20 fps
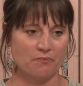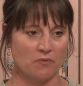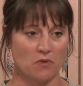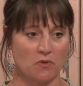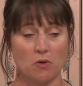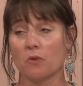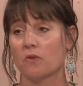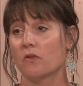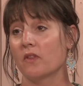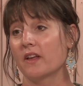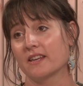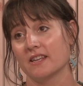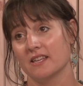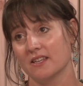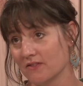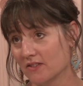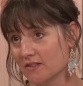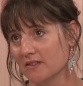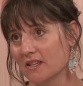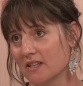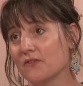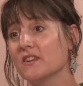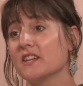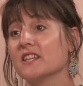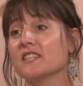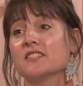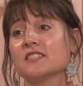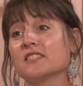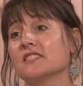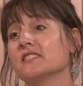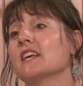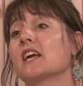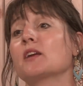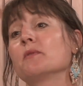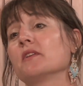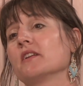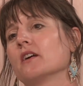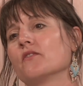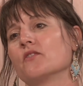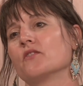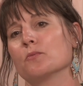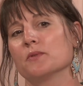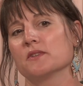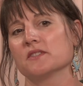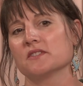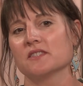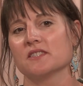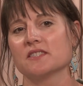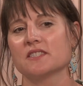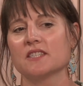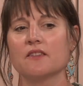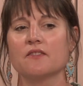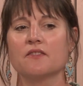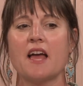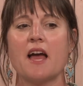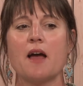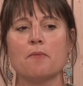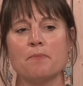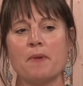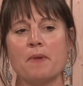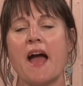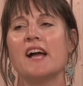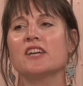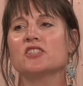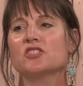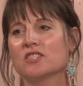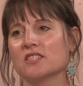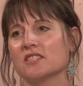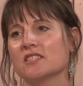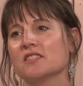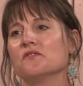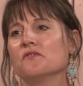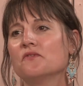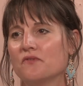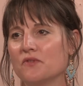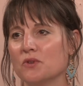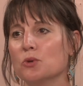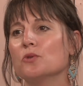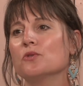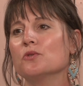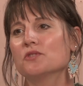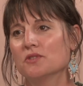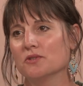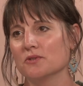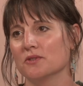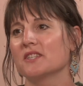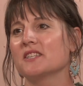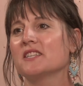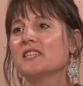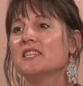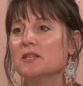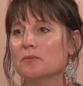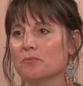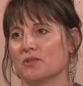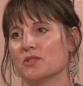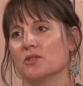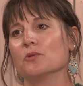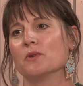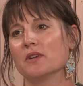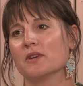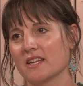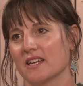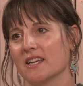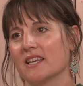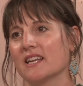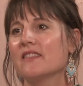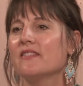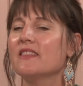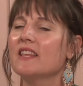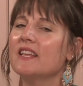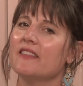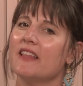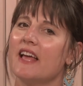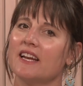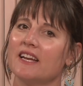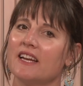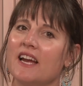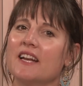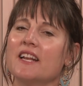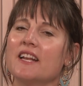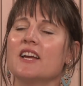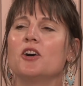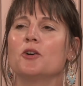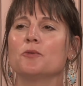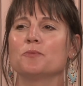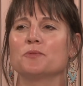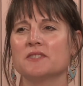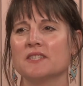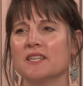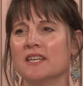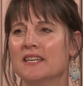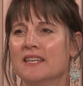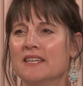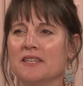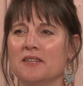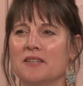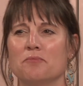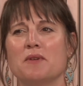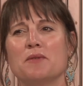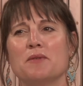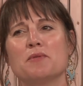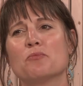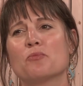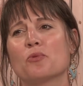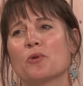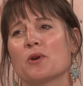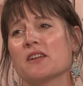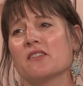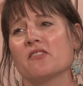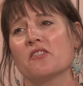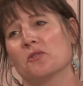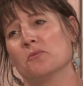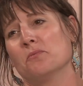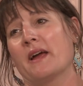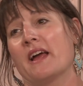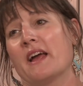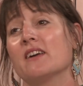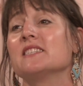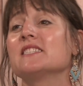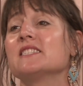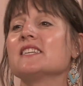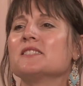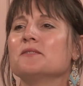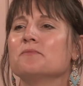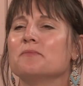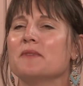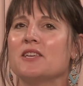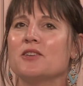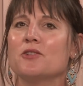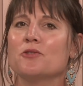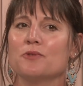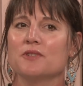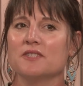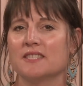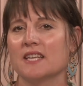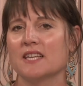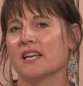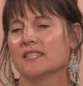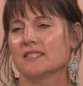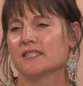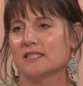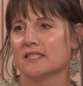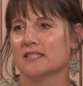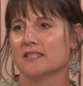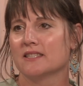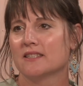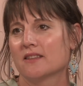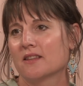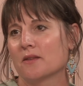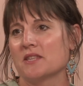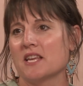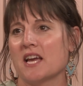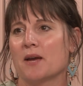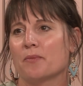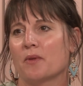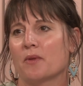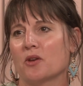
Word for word: or like even if it is a segment of your business, that passion can fuel you to keep doing it. And then that right. kind of helps maybe bring a little bit. It doesn't make you resent the time that